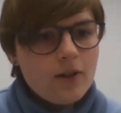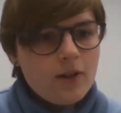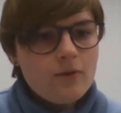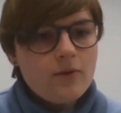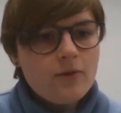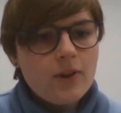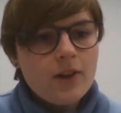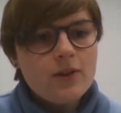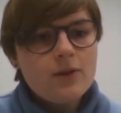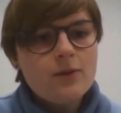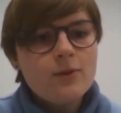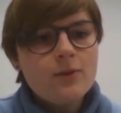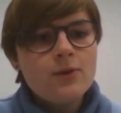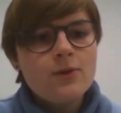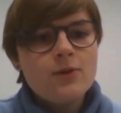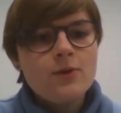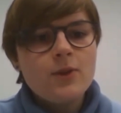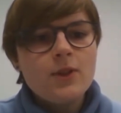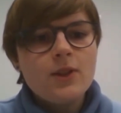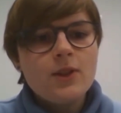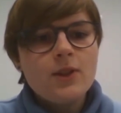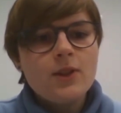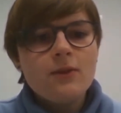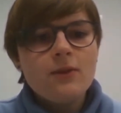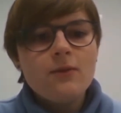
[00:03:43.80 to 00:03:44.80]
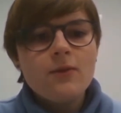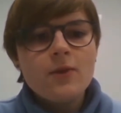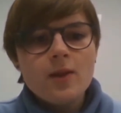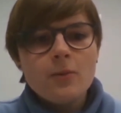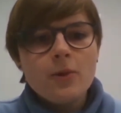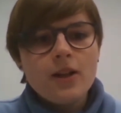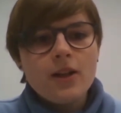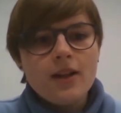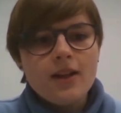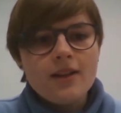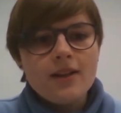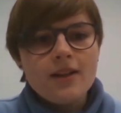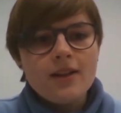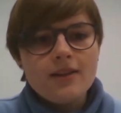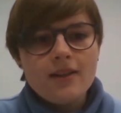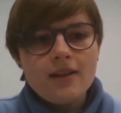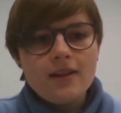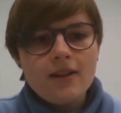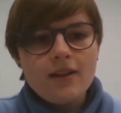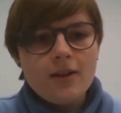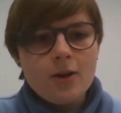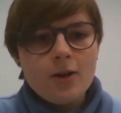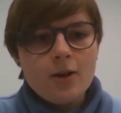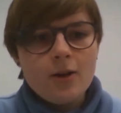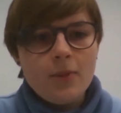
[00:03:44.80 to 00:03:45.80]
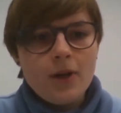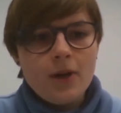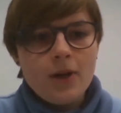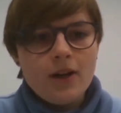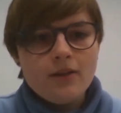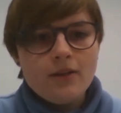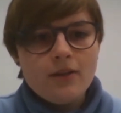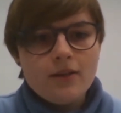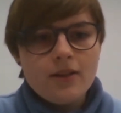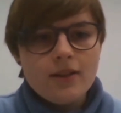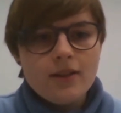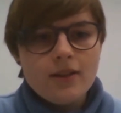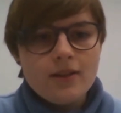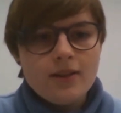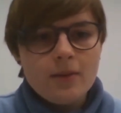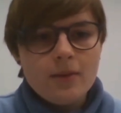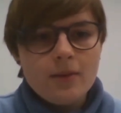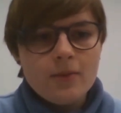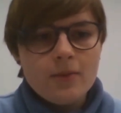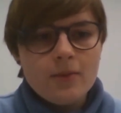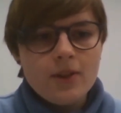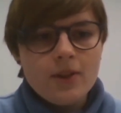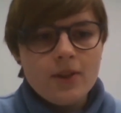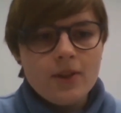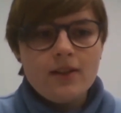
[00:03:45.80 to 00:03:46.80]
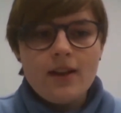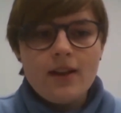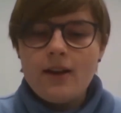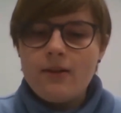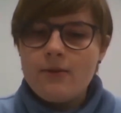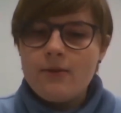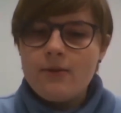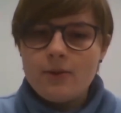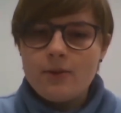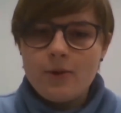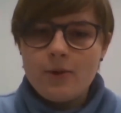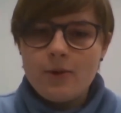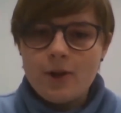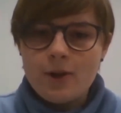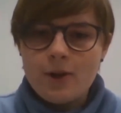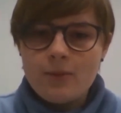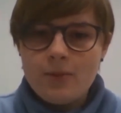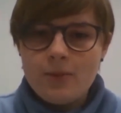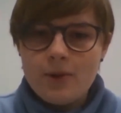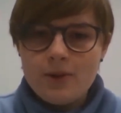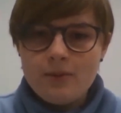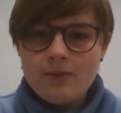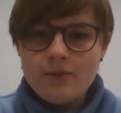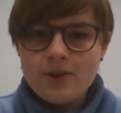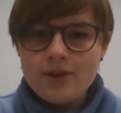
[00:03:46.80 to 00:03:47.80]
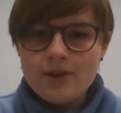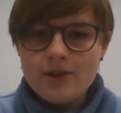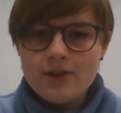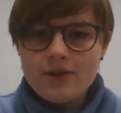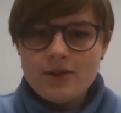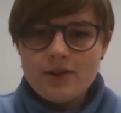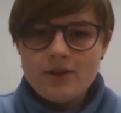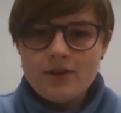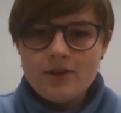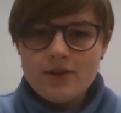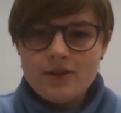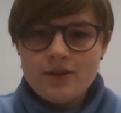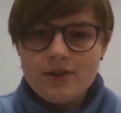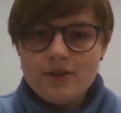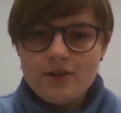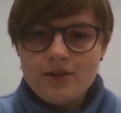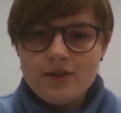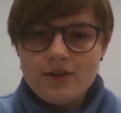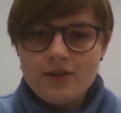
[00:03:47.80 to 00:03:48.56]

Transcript: advice would you give someone hesitant about attempting to have their work published?